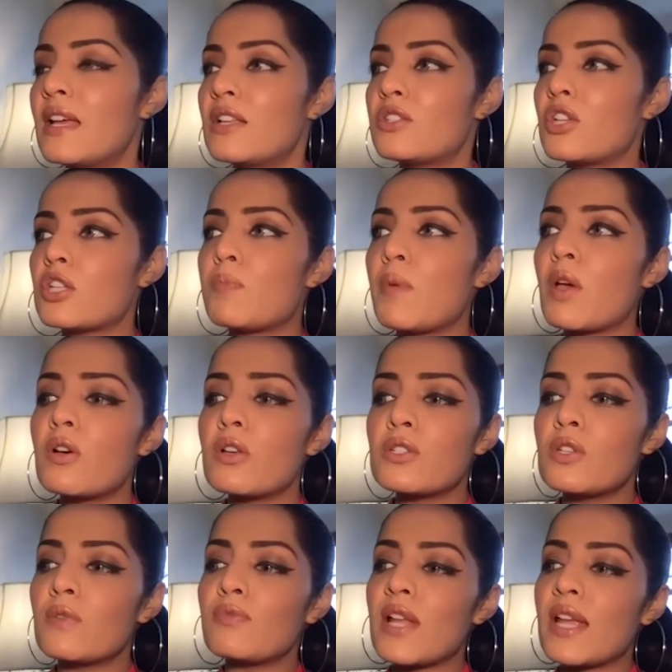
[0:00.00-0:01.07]
just because
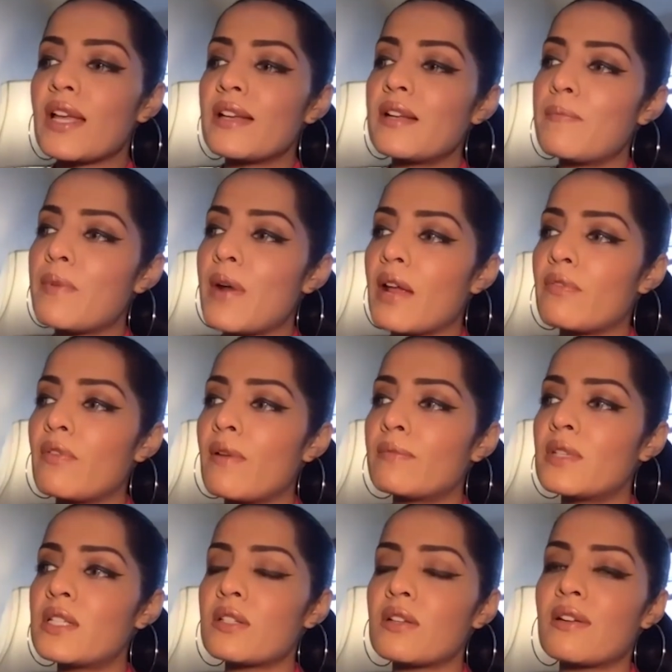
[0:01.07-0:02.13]
you've taken a break from
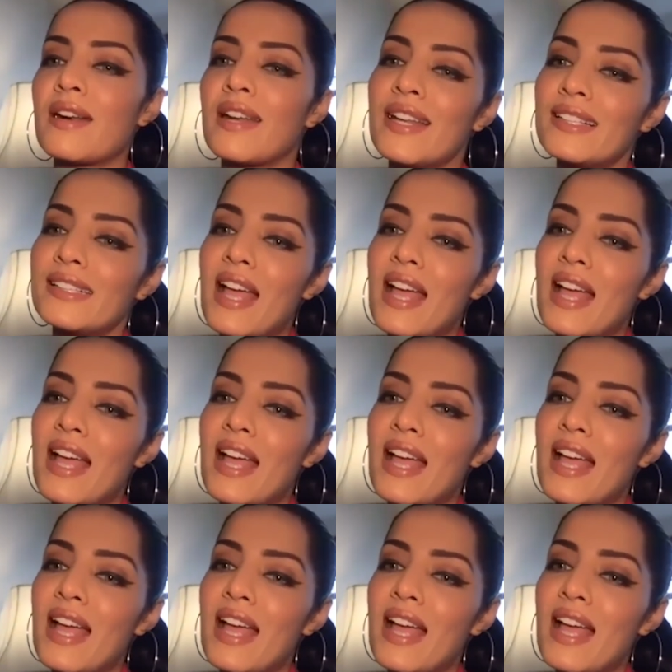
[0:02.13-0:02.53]
the screen,